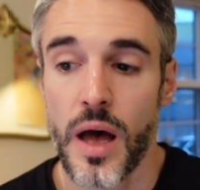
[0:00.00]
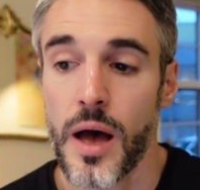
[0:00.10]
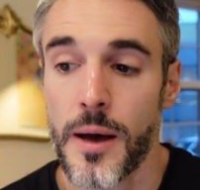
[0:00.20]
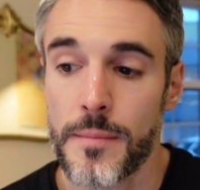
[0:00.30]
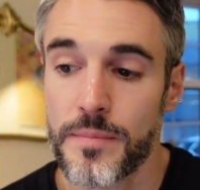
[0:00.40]

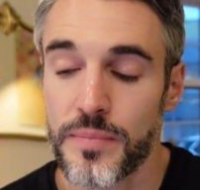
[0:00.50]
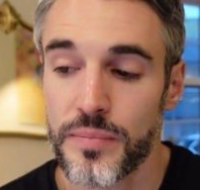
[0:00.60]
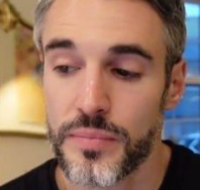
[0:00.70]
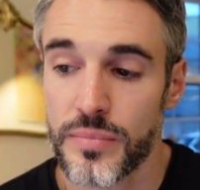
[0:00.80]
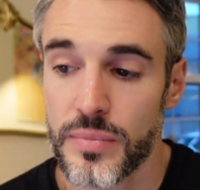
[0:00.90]

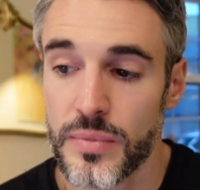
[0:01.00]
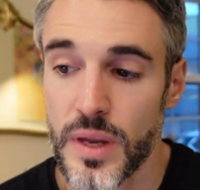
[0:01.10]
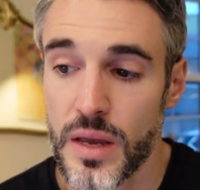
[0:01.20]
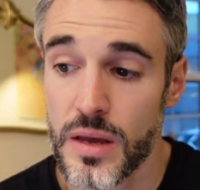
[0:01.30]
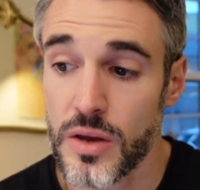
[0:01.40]

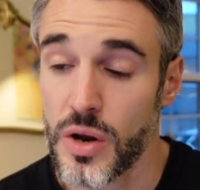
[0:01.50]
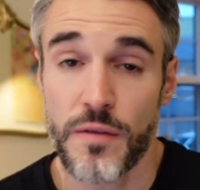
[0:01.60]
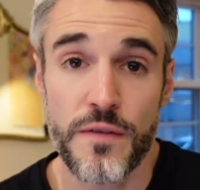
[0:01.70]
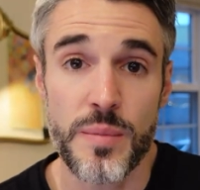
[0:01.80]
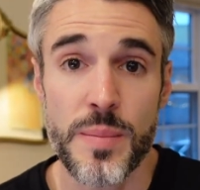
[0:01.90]
You
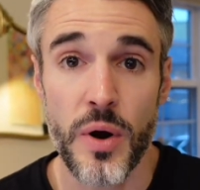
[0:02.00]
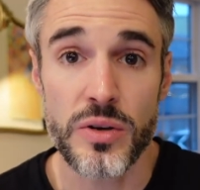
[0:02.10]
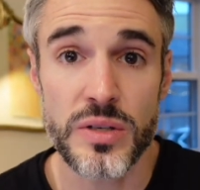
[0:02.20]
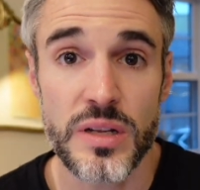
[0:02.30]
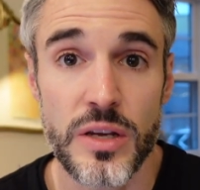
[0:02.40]
know, for me
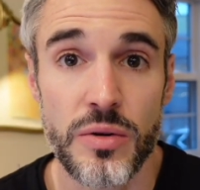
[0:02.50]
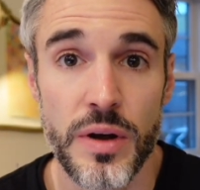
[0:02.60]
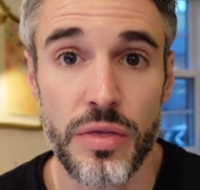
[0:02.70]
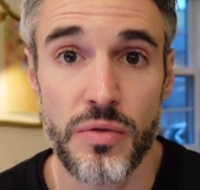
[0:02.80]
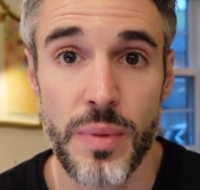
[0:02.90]
personally,
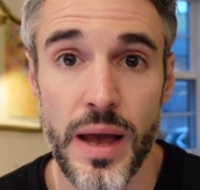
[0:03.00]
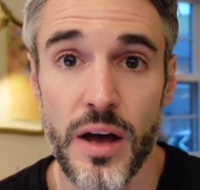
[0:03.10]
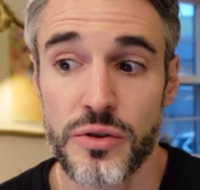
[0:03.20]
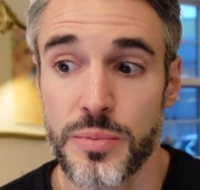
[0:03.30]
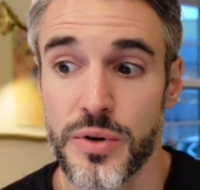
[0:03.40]
going through my
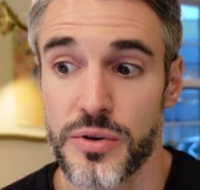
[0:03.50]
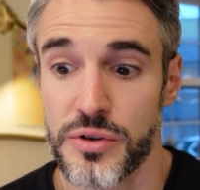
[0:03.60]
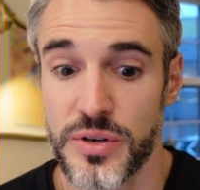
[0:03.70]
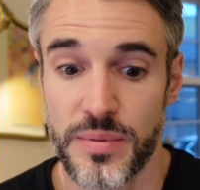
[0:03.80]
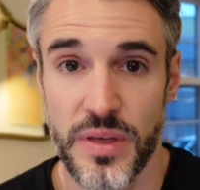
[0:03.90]

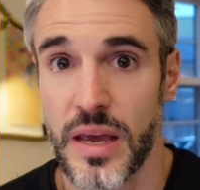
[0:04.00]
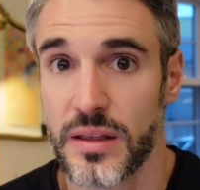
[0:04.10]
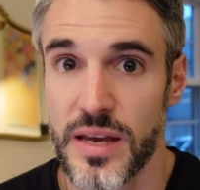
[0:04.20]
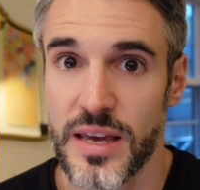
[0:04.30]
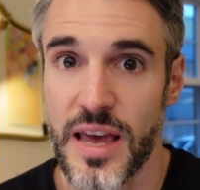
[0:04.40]
entrepreneurship thing,
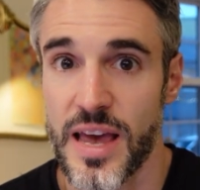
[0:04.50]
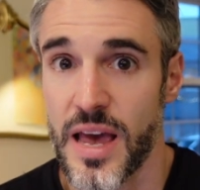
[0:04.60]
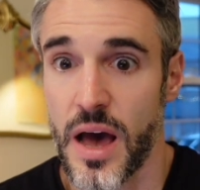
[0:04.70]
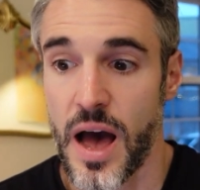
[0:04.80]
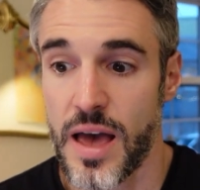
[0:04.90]
like,
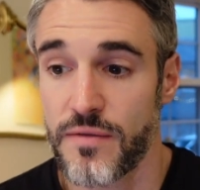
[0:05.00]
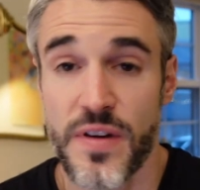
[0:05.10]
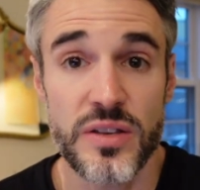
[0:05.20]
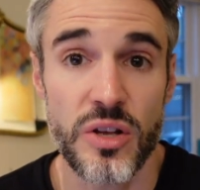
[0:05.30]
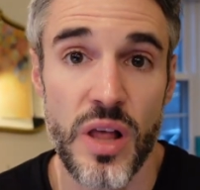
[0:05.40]
I
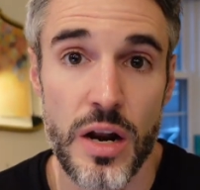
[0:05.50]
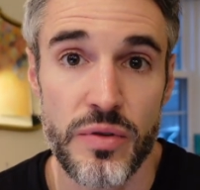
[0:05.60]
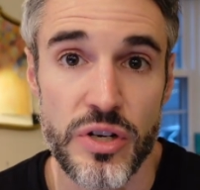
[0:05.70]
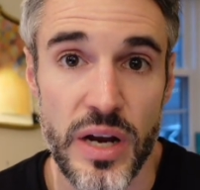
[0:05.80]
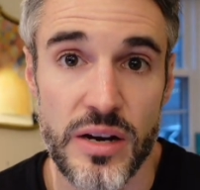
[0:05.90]
faced a lot of
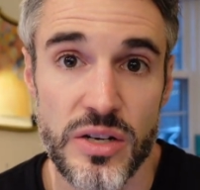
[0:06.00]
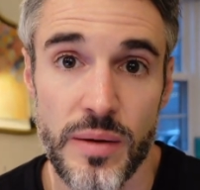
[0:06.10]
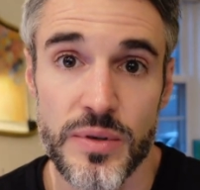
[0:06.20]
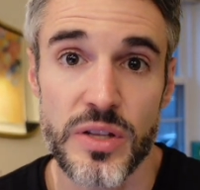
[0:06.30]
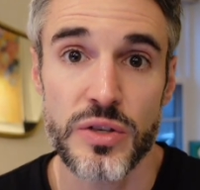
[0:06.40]
rejection
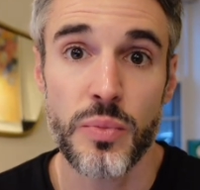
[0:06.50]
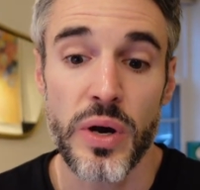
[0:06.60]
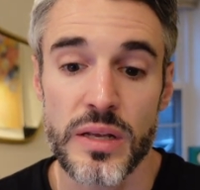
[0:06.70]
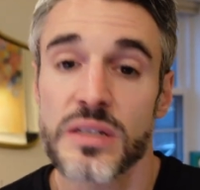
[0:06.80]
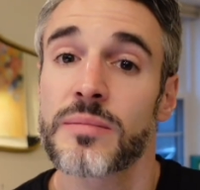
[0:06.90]
up to this
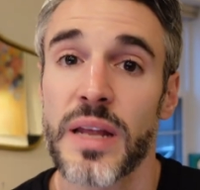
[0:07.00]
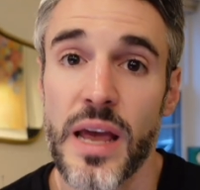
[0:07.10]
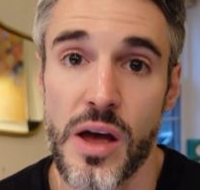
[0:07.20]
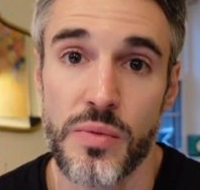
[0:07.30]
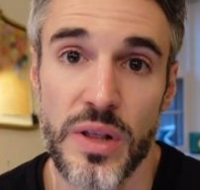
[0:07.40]
point, and someday
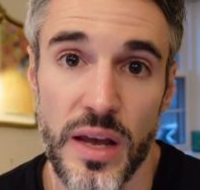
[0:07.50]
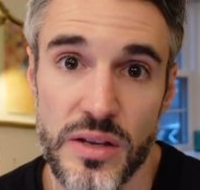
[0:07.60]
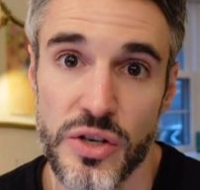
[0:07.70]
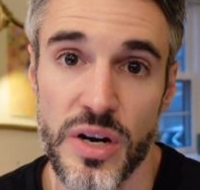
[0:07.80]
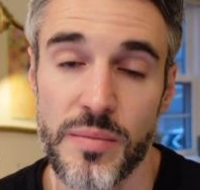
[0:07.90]
I would
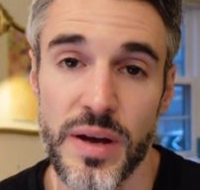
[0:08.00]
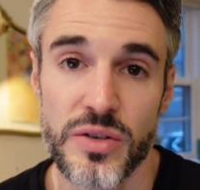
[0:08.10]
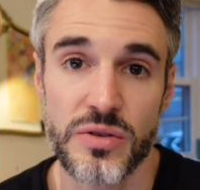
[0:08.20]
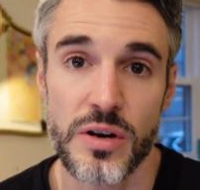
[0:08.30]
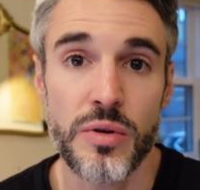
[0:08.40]
like to share my
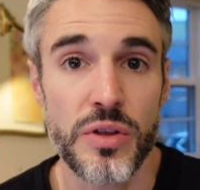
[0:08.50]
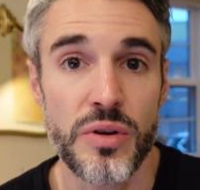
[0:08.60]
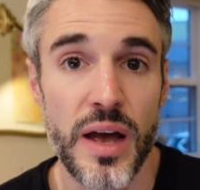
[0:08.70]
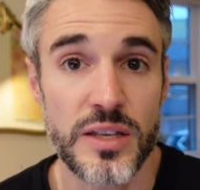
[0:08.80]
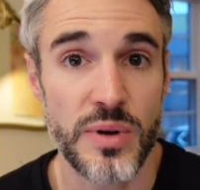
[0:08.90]
story with you
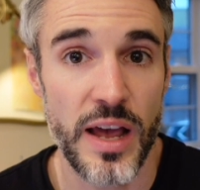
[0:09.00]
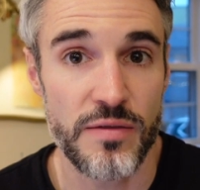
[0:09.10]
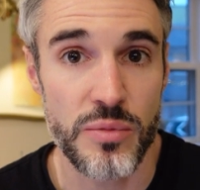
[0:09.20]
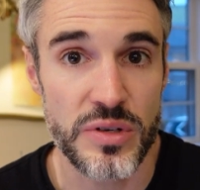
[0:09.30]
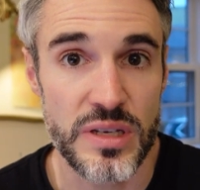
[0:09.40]
guys when I
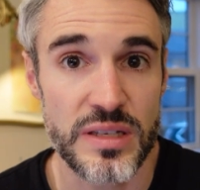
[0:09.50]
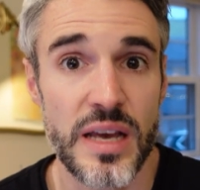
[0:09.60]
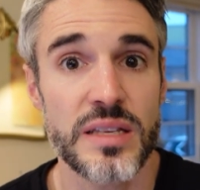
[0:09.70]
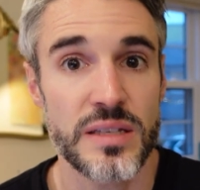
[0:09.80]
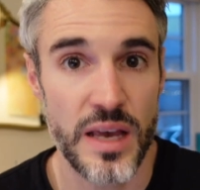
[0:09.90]
have more
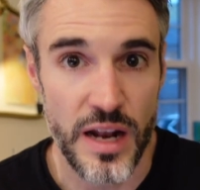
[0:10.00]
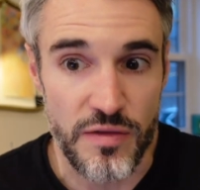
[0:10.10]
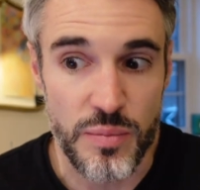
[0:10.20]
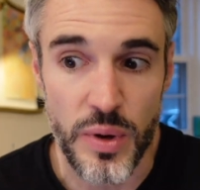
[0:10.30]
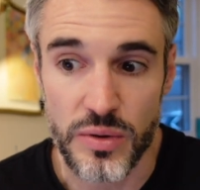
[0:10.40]
success. And
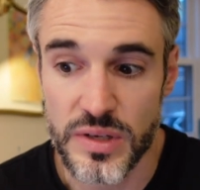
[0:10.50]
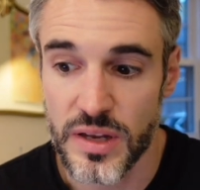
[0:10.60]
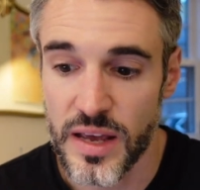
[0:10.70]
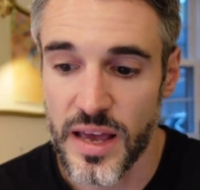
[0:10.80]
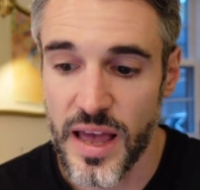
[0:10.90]
I've built
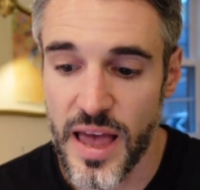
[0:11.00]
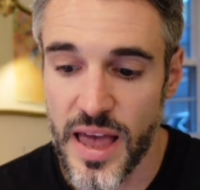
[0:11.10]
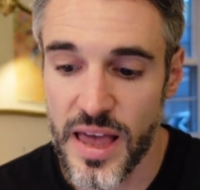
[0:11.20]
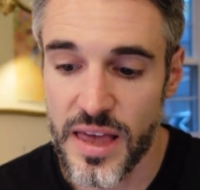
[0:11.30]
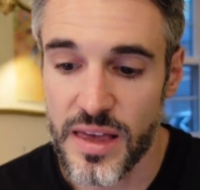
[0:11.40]

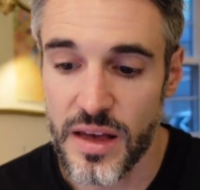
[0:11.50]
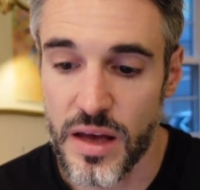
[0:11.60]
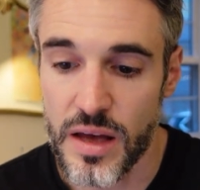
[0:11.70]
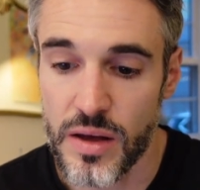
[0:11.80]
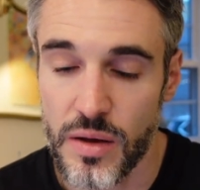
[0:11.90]

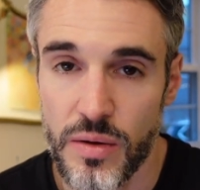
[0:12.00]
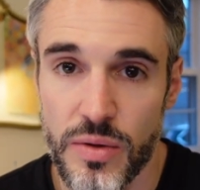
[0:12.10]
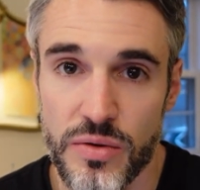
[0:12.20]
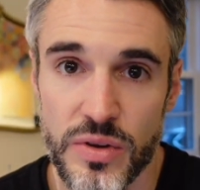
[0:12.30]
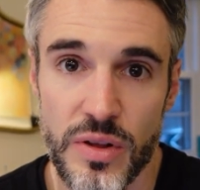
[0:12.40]

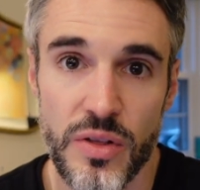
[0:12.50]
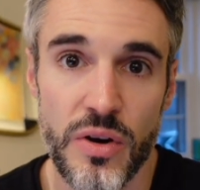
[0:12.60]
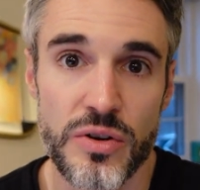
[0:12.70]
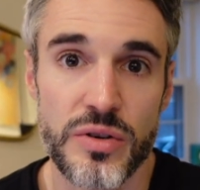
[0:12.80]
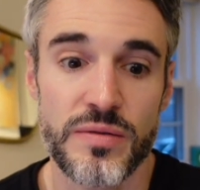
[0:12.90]
there's a
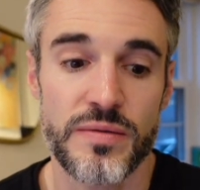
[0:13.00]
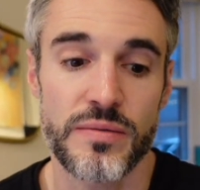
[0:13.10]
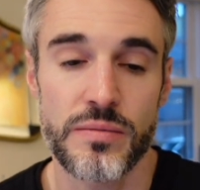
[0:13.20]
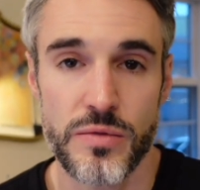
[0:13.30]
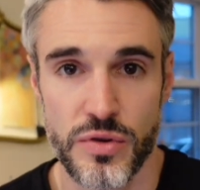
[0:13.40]
larger
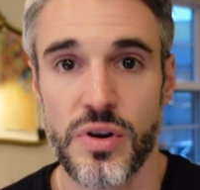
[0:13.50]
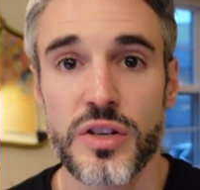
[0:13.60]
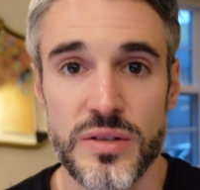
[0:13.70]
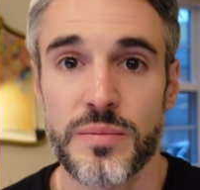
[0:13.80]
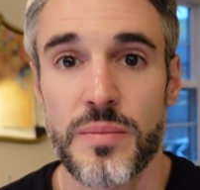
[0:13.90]

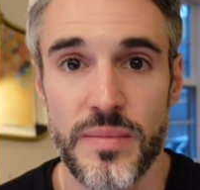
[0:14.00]
trust.